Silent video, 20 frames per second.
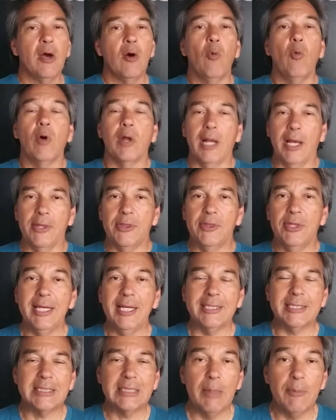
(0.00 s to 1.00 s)
What I
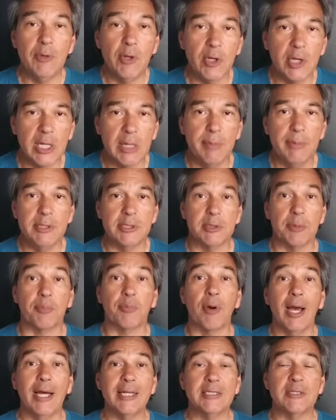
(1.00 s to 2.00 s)
think some of you are going to be
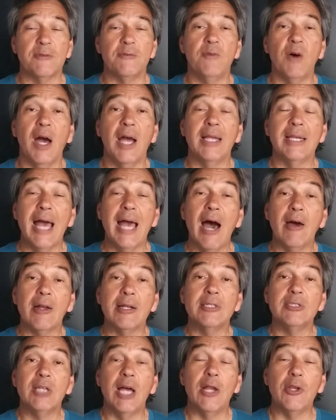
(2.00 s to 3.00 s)
surprised to find out
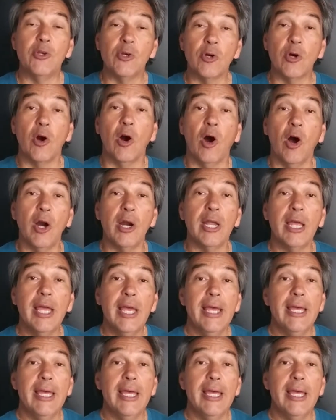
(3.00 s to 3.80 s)
is that your heart